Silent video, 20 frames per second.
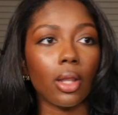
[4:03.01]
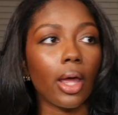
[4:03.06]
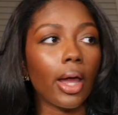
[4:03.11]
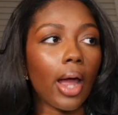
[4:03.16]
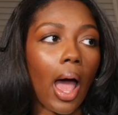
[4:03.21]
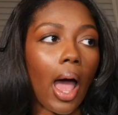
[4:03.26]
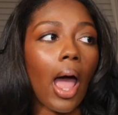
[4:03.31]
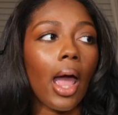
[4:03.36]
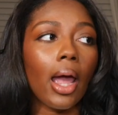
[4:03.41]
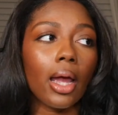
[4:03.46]
like
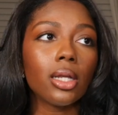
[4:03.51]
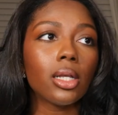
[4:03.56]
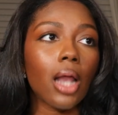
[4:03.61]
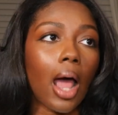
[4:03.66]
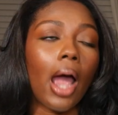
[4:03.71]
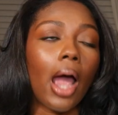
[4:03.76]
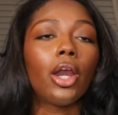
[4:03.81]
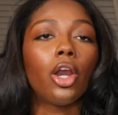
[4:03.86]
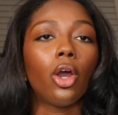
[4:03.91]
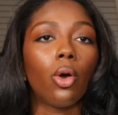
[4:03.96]
i
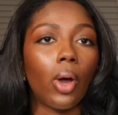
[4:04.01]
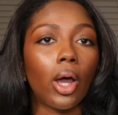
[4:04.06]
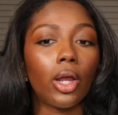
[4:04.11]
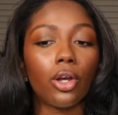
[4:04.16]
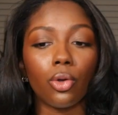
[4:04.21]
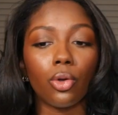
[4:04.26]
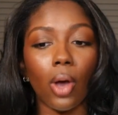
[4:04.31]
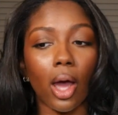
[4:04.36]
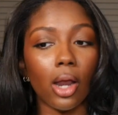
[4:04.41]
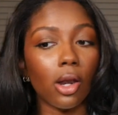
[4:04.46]
i know i
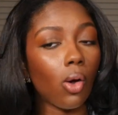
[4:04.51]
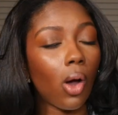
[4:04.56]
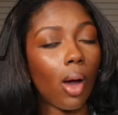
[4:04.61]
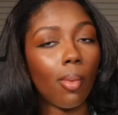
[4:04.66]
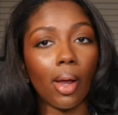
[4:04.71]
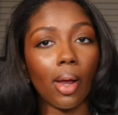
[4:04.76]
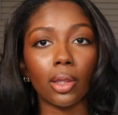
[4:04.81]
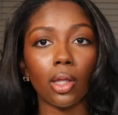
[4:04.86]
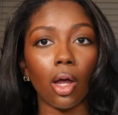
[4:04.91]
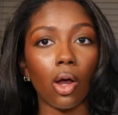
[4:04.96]
do i know
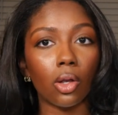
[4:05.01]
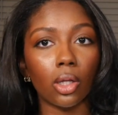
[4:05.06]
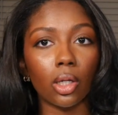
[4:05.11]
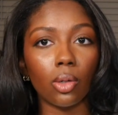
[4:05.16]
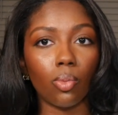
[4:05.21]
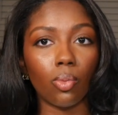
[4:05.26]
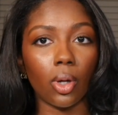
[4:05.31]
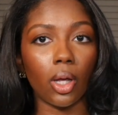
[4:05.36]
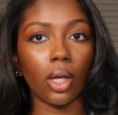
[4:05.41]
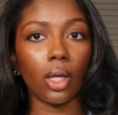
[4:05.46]
i'm not the only
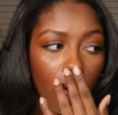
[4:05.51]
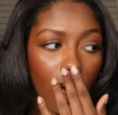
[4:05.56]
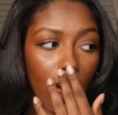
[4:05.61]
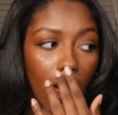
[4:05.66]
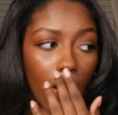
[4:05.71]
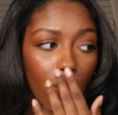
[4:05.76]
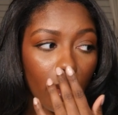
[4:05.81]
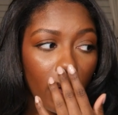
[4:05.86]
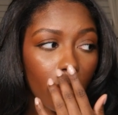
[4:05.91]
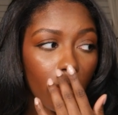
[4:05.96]
one
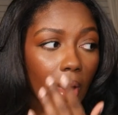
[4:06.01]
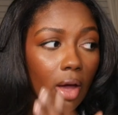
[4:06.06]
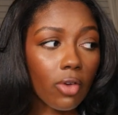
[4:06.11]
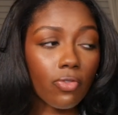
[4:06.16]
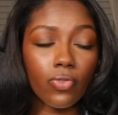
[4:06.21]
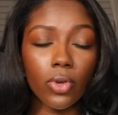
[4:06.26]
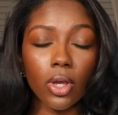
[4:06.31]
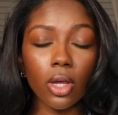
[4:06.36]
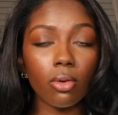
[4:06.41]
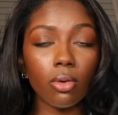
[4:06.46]
um and
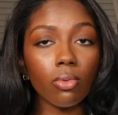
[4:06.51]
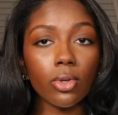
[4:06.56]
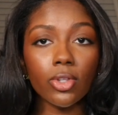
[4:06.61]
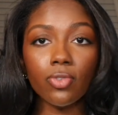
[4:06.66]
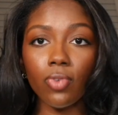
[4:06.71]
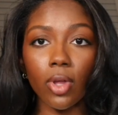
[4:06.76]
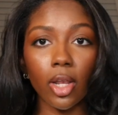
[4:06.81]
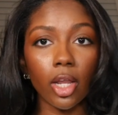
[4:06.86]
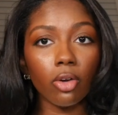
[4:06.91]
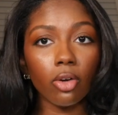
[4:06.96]
my feet was
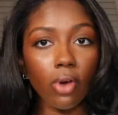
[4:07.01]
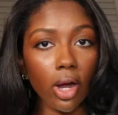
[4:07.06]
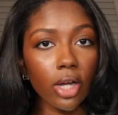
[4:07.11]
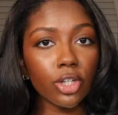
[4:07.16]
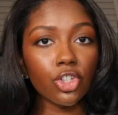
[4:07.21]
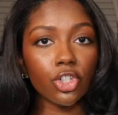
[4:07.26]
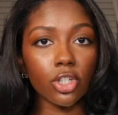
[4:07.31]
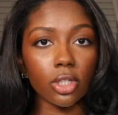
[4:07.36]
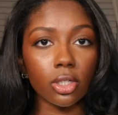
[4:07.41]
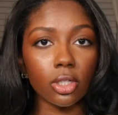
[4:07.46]
feeling
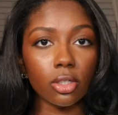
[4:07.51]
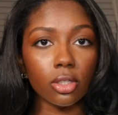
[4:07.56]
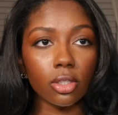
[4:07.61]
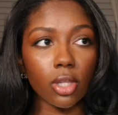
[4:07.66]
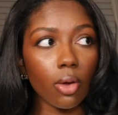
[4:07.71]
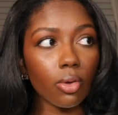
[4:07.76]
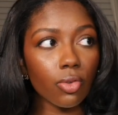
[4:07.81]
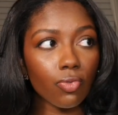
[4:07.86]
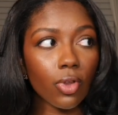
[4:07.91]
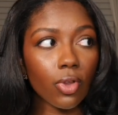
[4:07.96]
crunchy
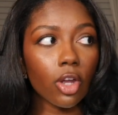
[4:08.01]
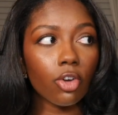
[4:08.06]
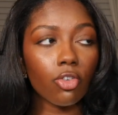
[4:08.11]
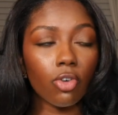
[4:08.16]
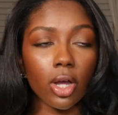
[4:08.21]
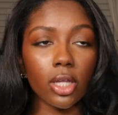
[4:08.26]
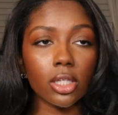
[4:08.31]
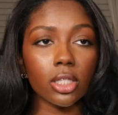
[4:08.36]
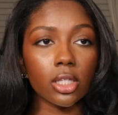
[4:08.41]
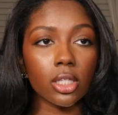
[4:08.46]
they was feeling
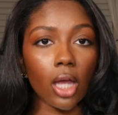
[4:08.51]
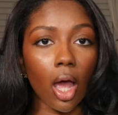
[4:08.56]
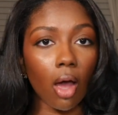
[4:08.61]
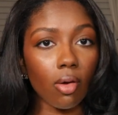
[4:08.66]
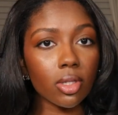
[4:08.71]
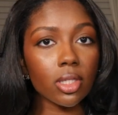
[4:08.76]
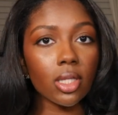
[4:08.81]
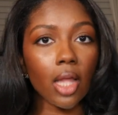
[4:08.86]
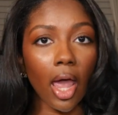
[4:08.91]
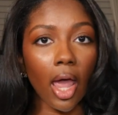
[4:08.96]
crusty i
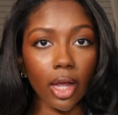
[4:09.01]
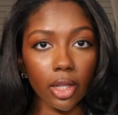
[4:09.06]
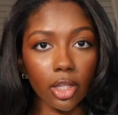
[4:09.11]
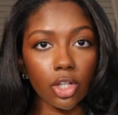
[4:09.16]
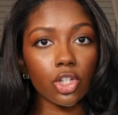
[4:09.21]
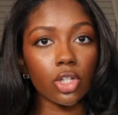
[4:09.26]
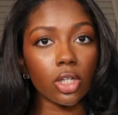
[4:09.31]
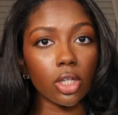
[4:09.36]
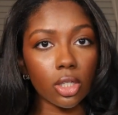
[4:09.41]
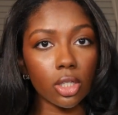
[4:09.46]
was snagging
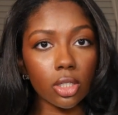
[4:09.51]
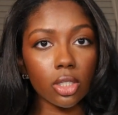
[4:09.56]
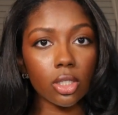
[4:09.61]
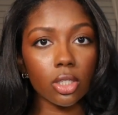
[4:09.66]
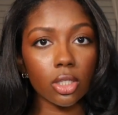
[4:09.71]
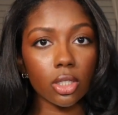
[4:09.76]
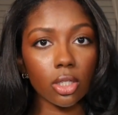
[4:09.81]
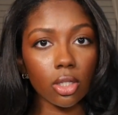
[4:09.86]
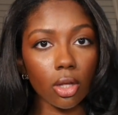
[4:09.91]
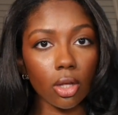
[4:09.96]
the
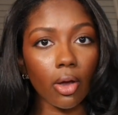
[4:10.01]
sheets